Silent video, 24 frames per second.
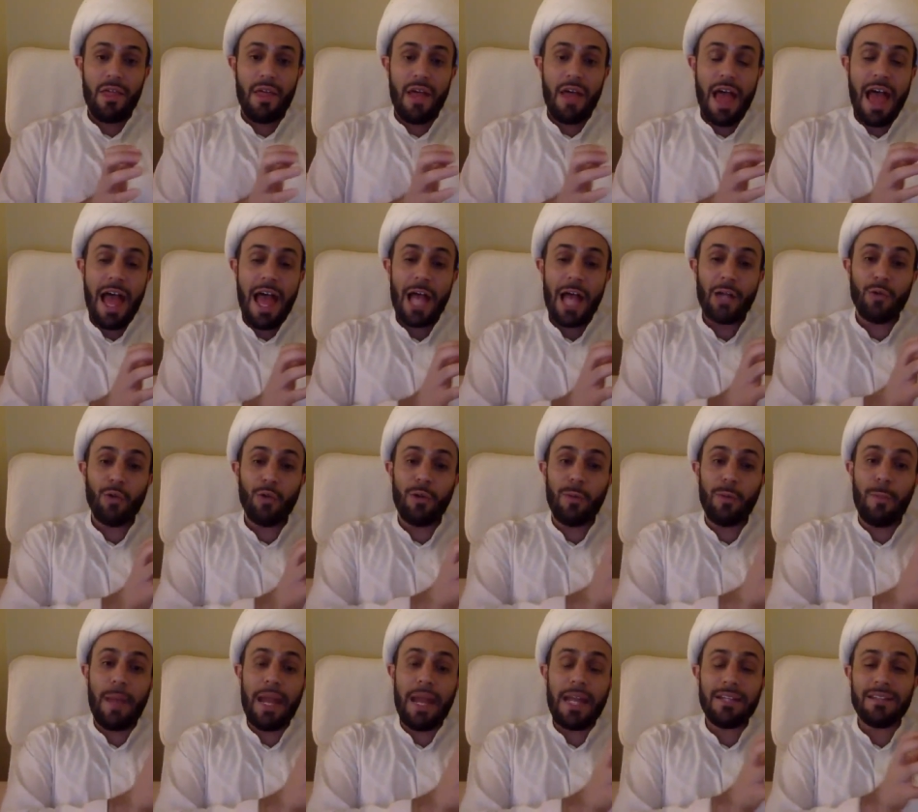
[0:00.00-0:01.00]

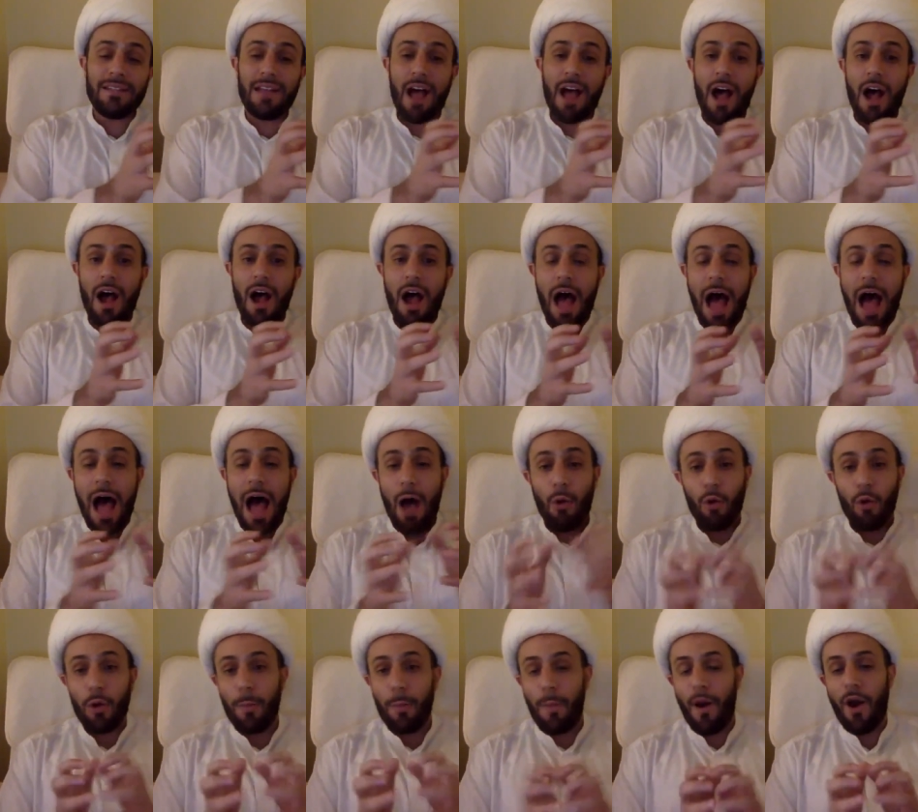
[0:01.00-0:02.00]
Ahlul bayt
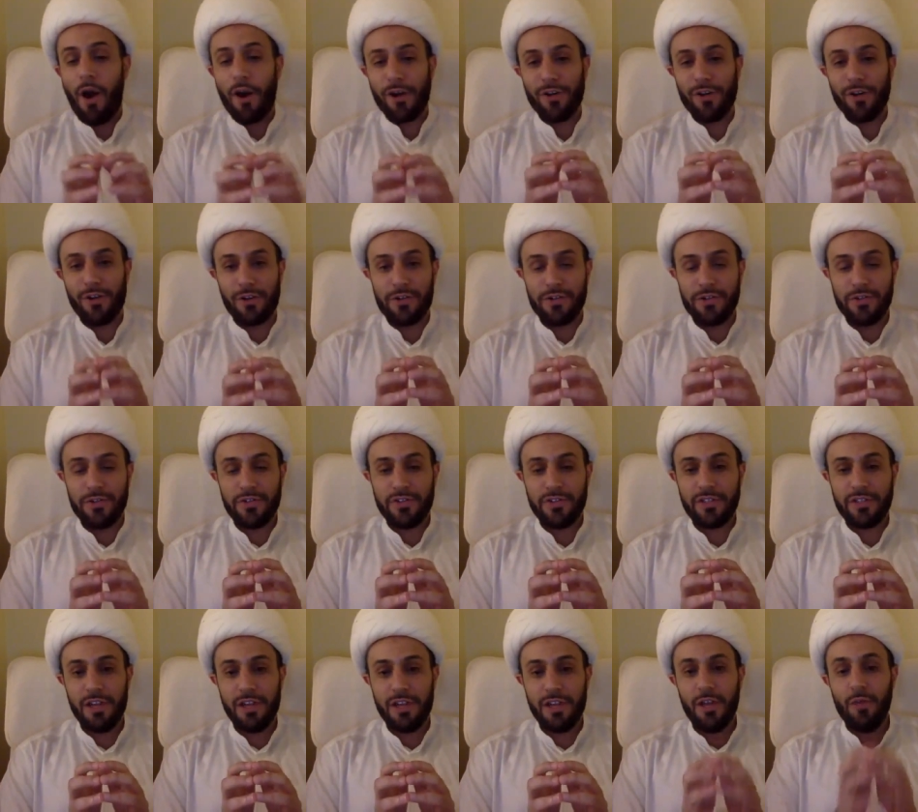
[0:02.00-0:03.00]
our
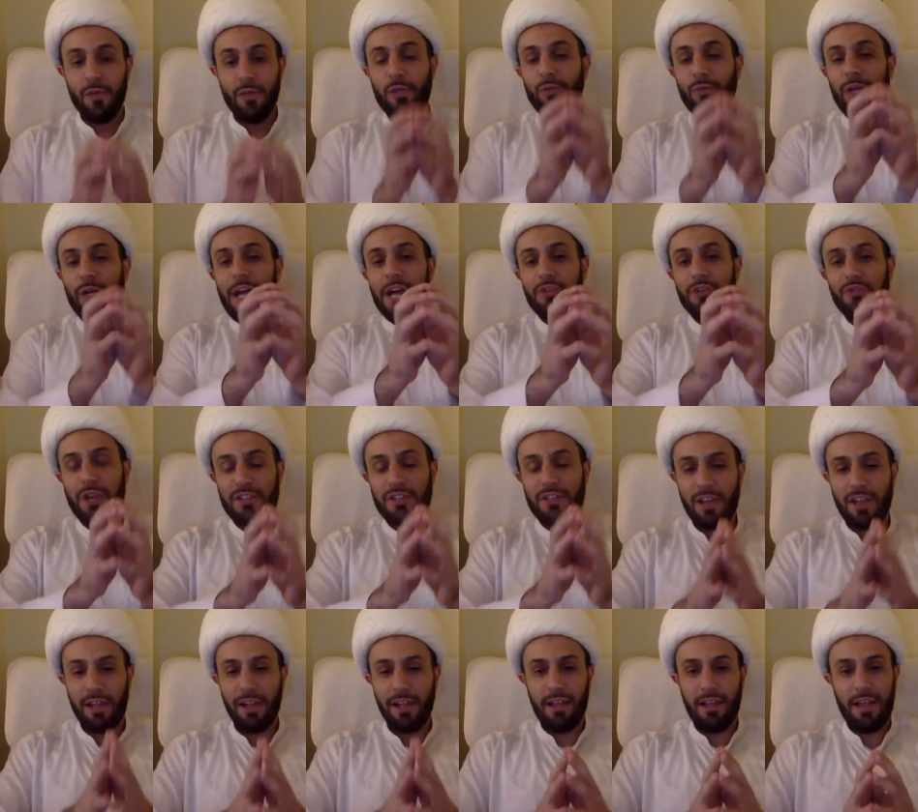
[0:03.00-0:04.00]
partners when we
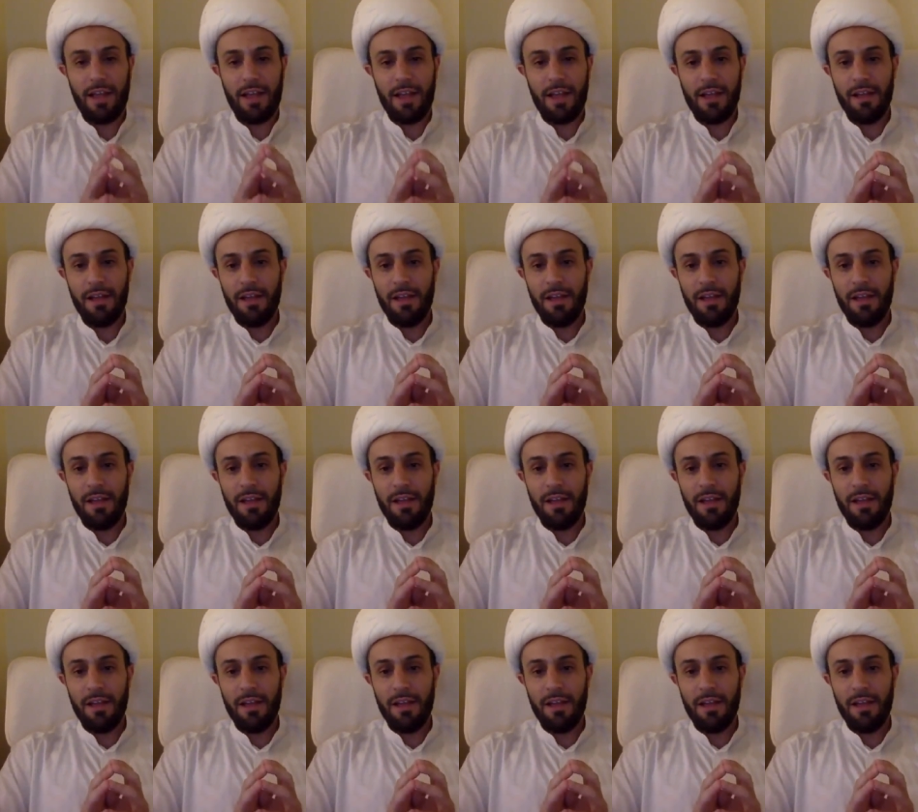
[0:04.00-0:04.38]
address Allah.